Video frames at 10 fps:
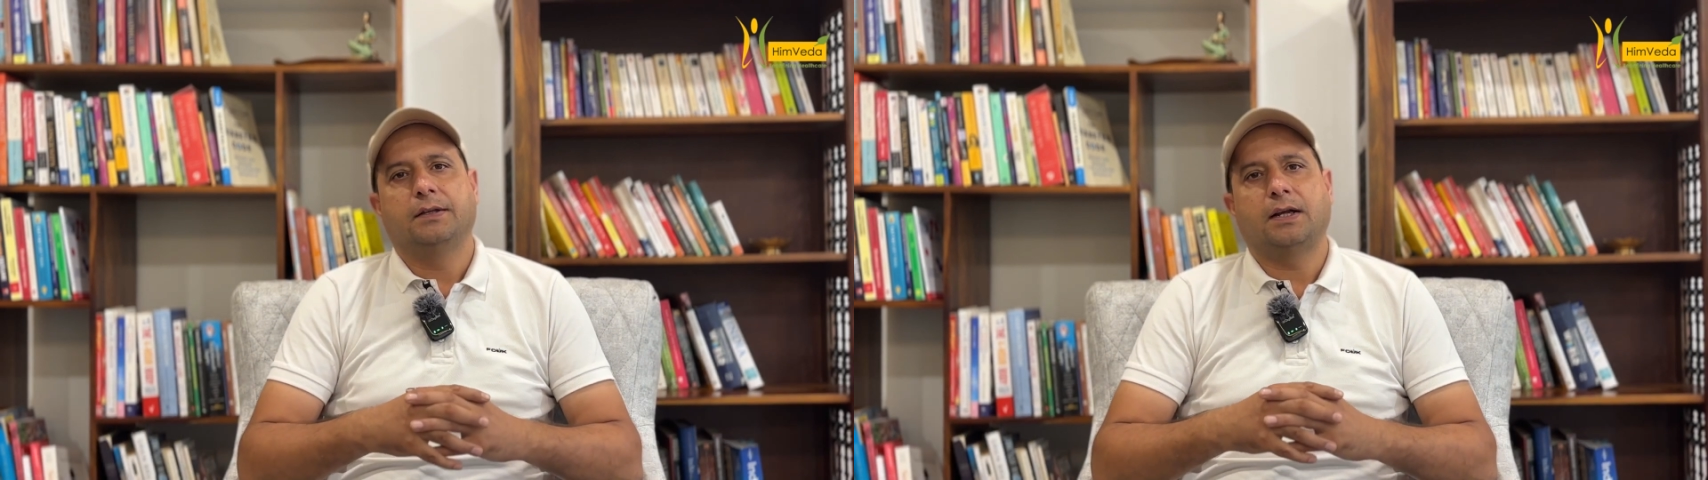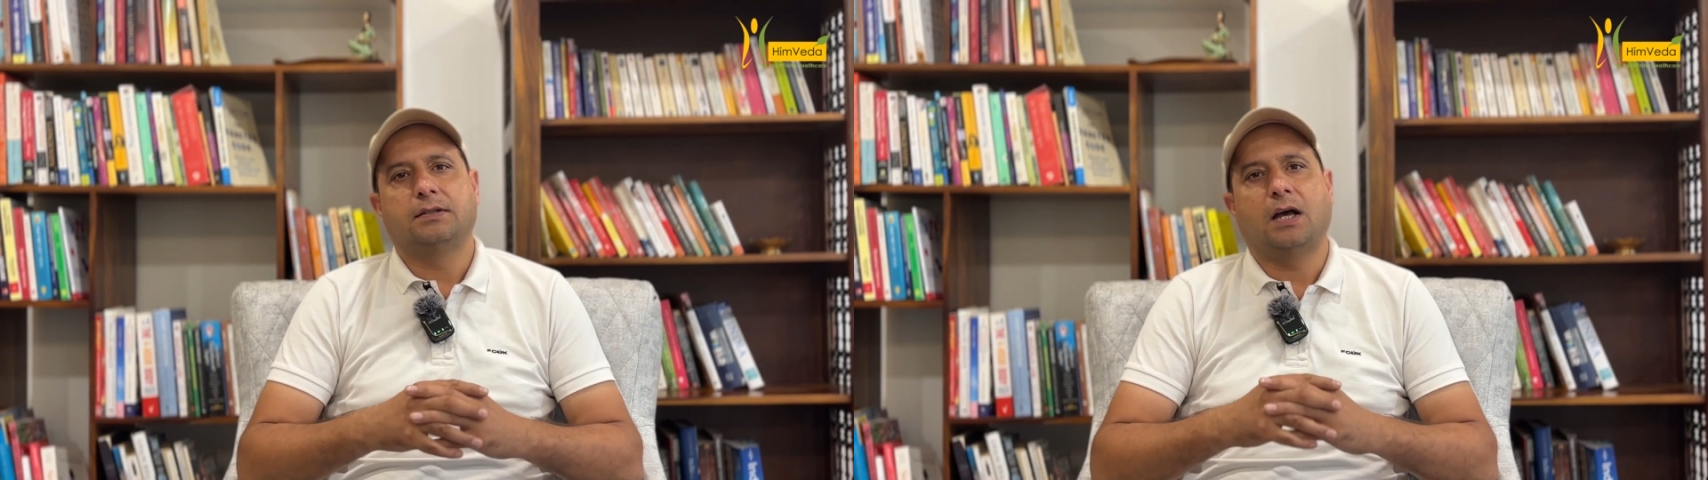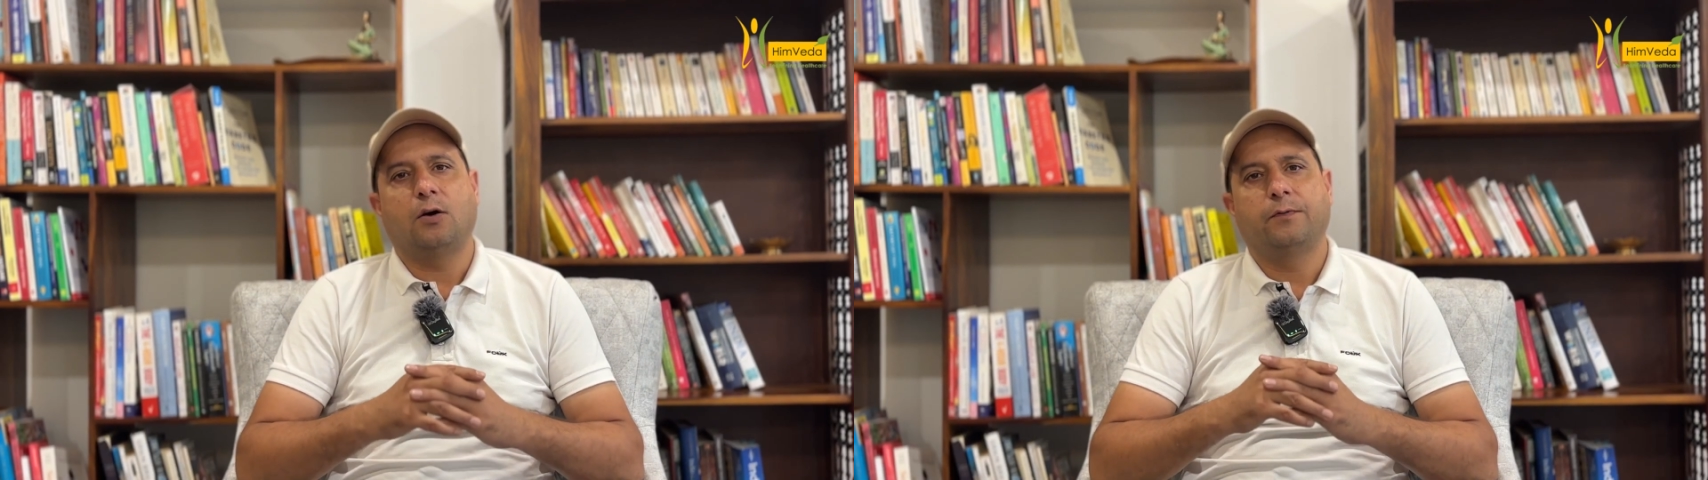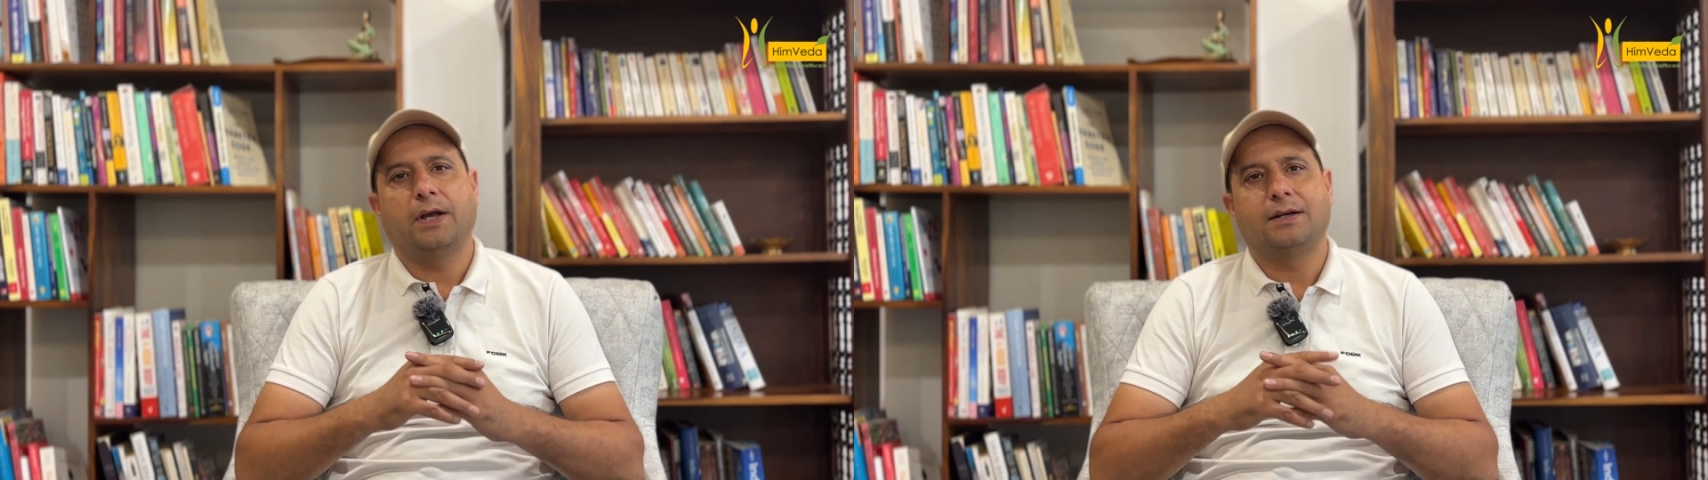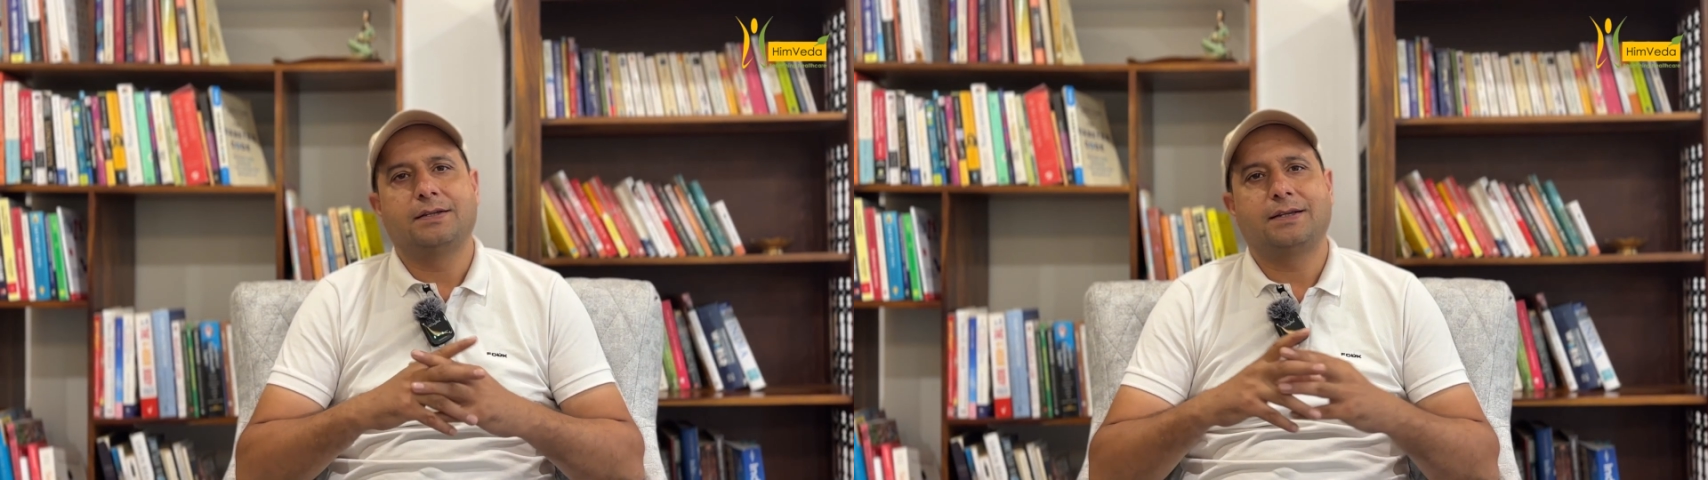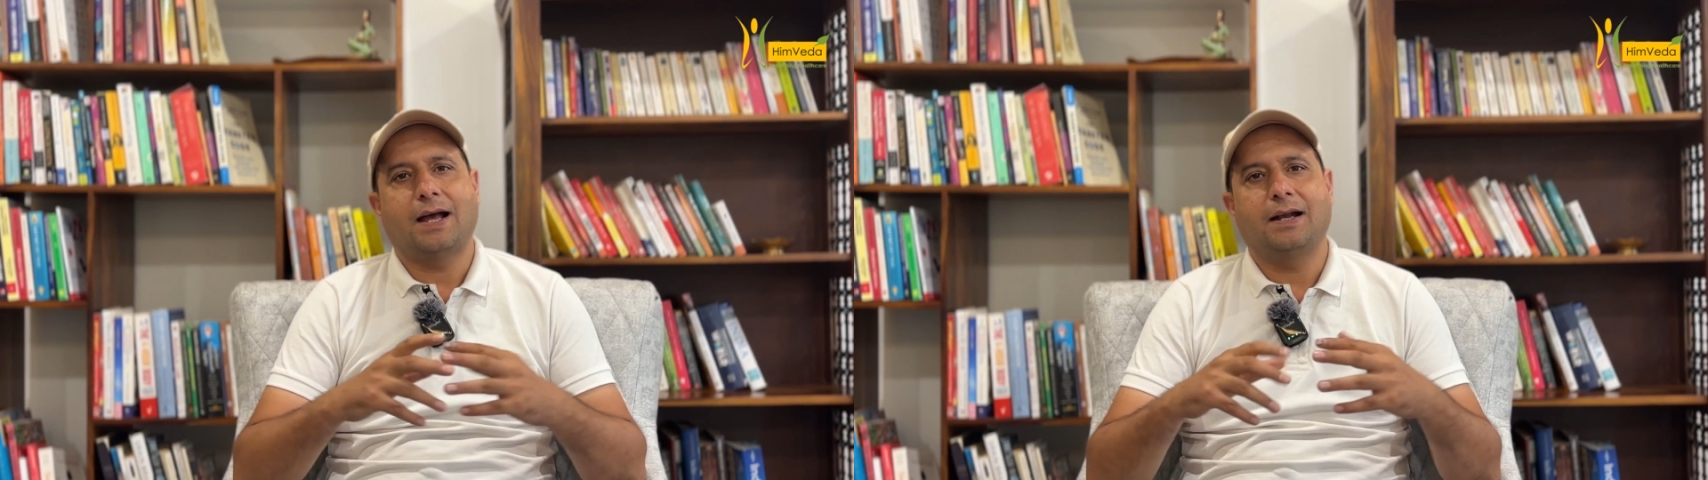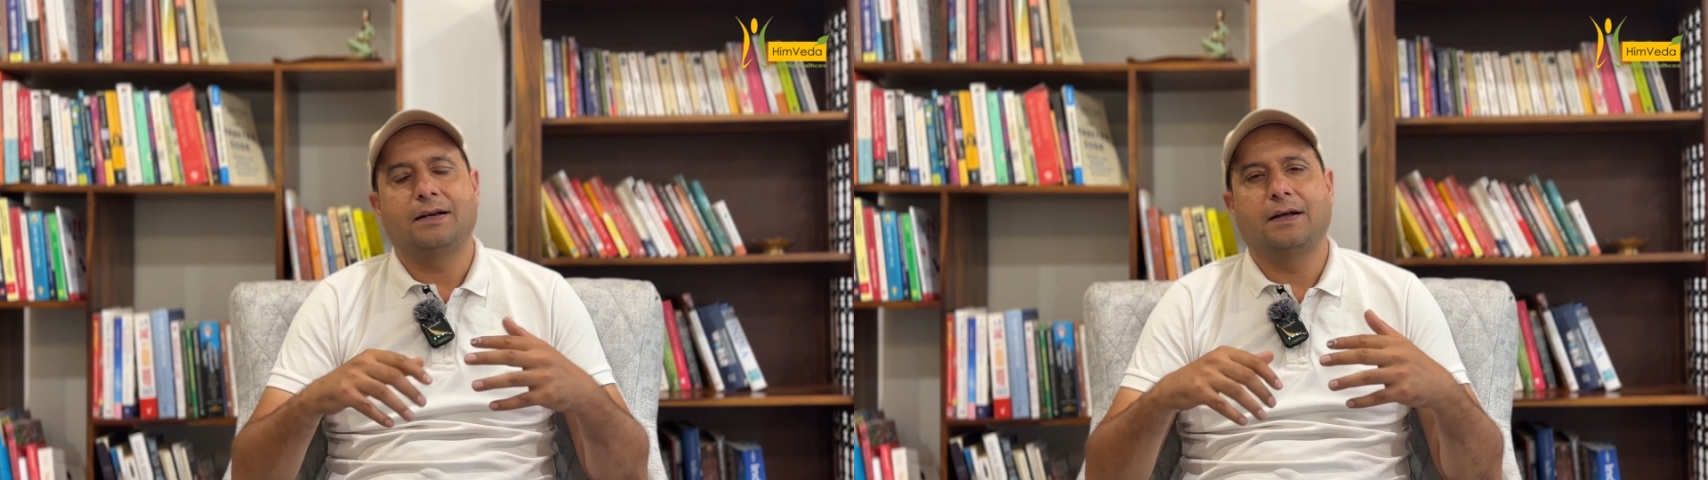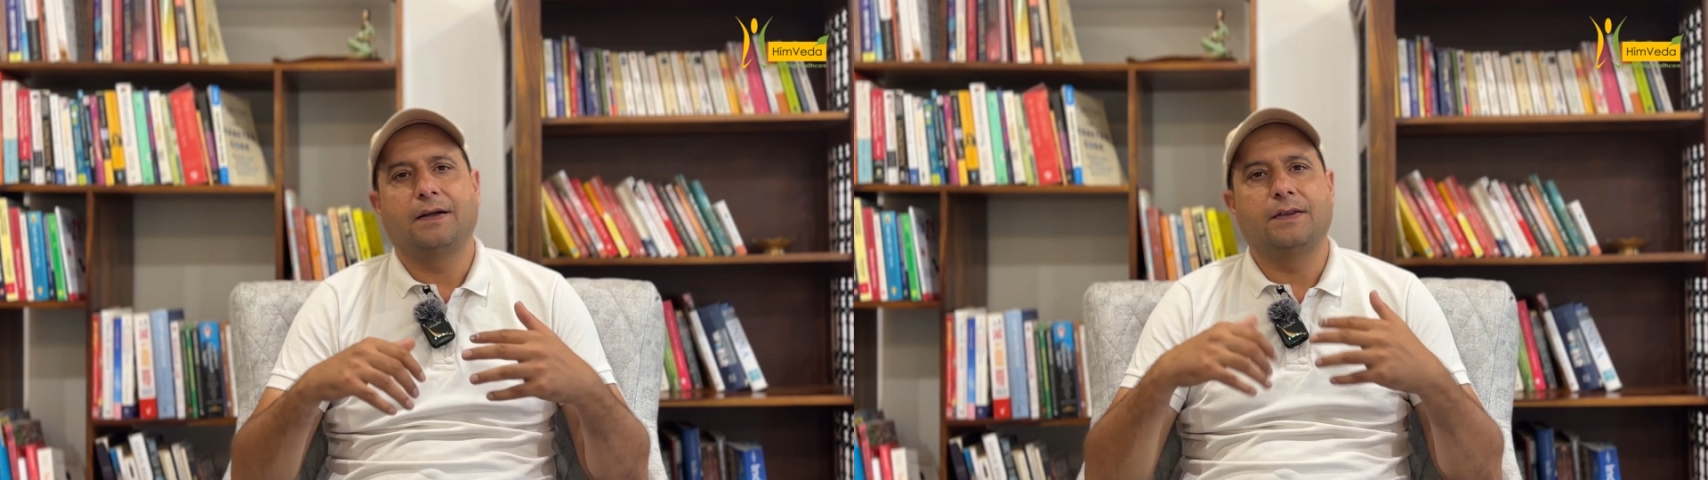that's how we
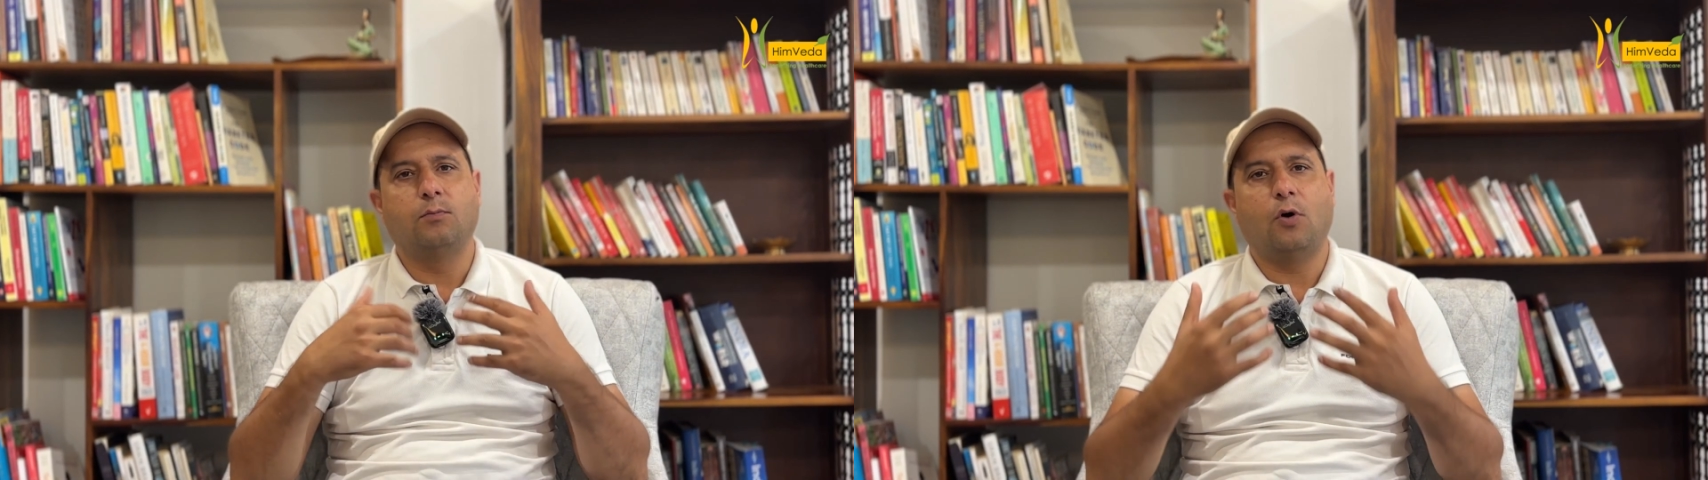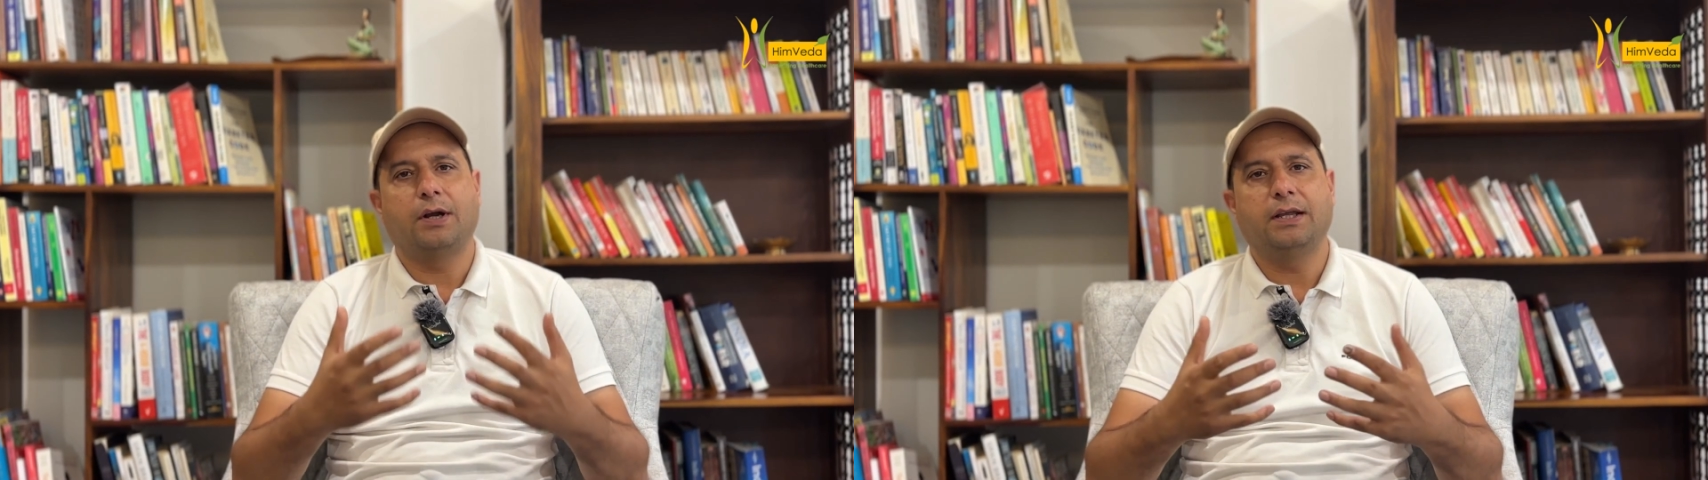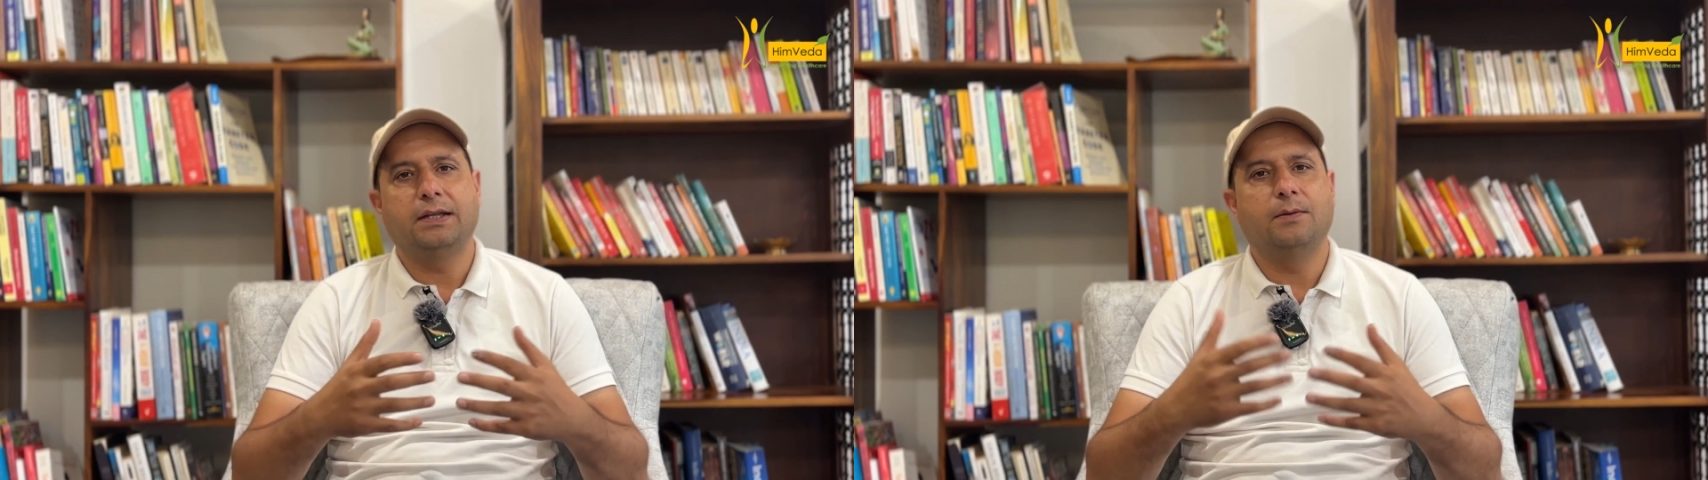understand uh, the body,